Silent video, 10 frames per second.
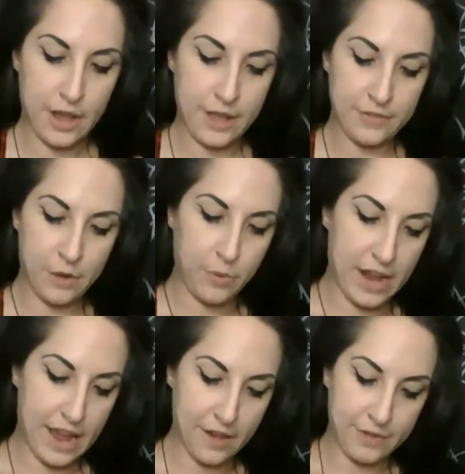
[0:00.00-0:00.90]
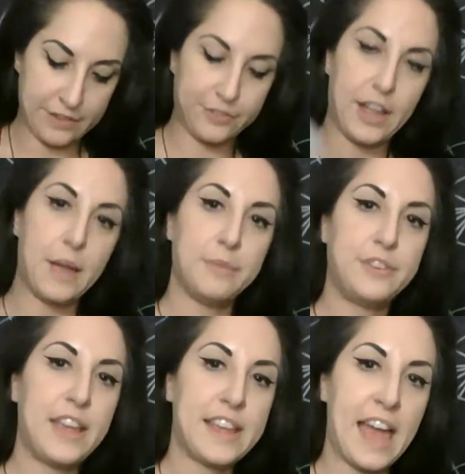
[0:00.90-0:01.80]
And then we have, it's time to
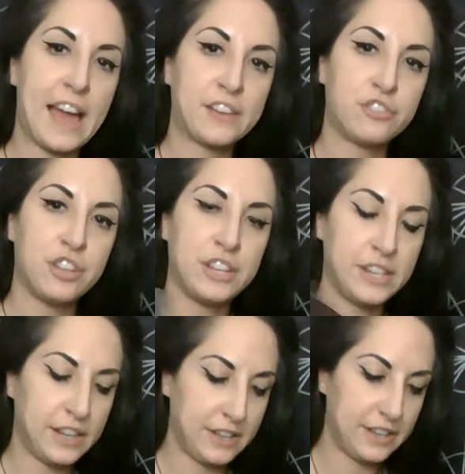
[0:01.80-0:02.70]
take action